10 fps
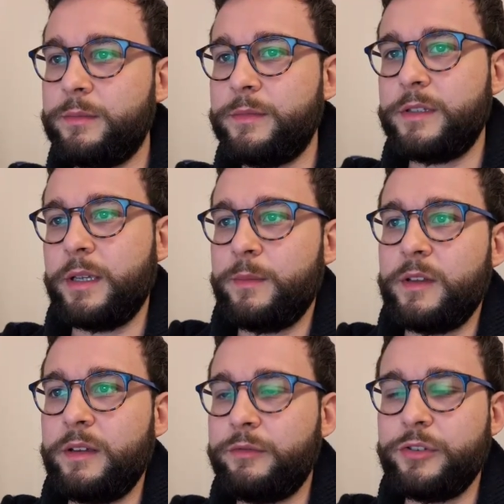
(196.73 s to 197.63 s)
Same
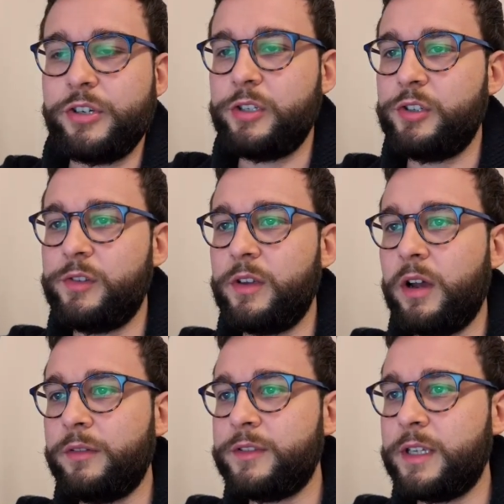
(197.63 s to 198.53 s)
thing for changing the
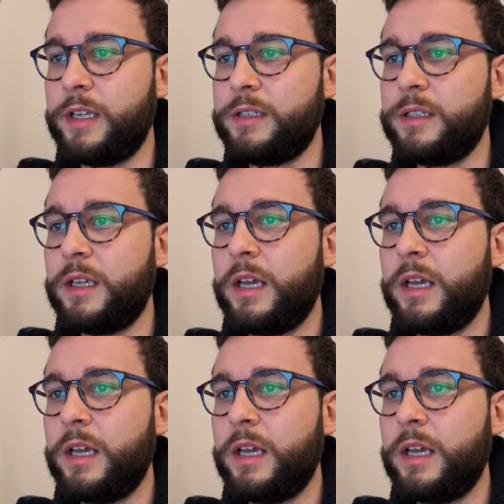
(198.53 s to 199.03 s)
offset.